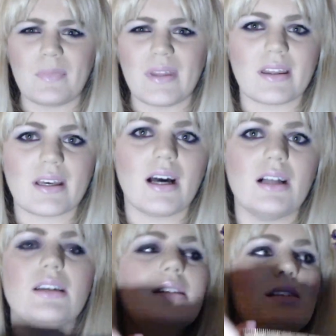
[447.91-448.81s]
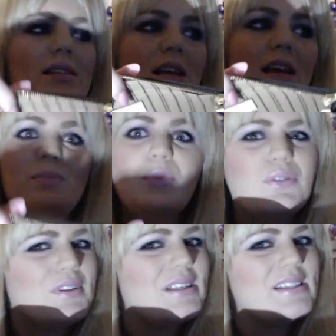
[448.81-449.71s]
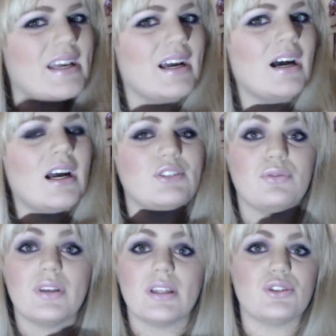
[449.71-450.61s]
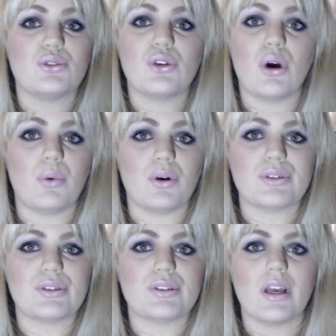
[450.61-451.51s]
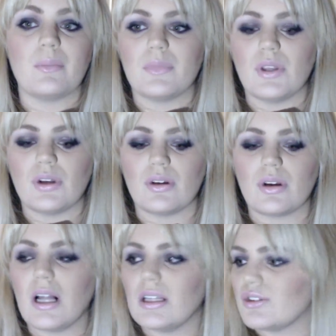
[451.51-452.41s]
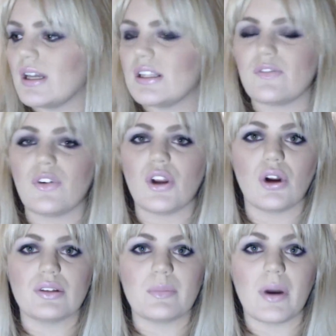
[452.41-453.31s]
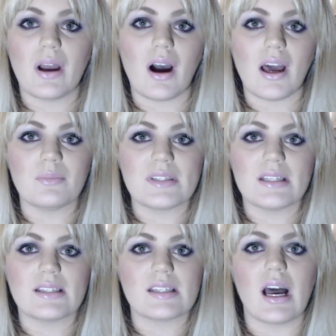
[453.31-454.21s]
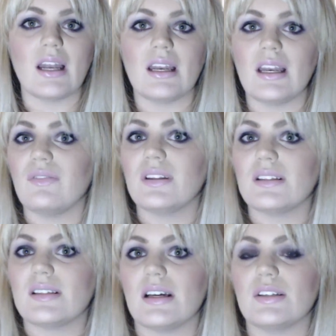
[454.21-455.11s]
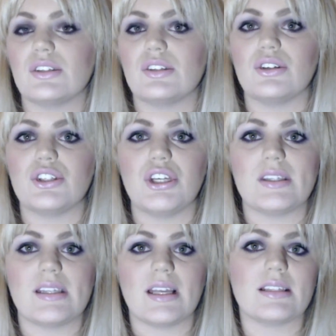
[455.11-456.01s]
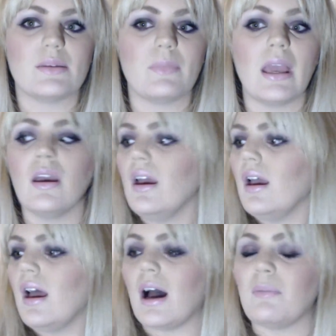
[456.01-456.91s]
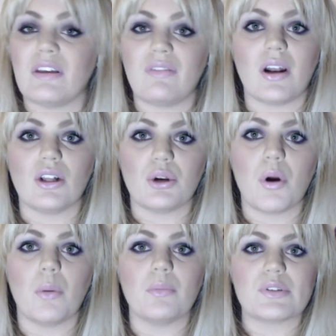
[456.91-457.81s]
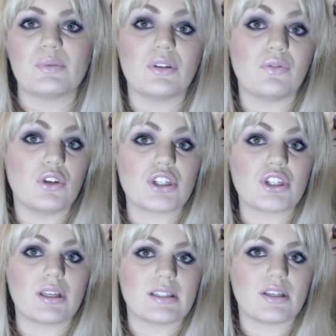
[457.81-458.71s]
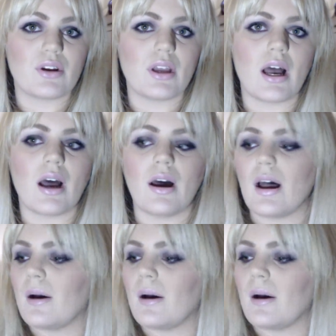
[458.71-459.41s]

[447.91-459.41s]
the other colors. As beautiful as they are, I really do not want you know, color transferring onto my items inside. And even the sales associate said to me they've had a lot of problems with the fuchsia interior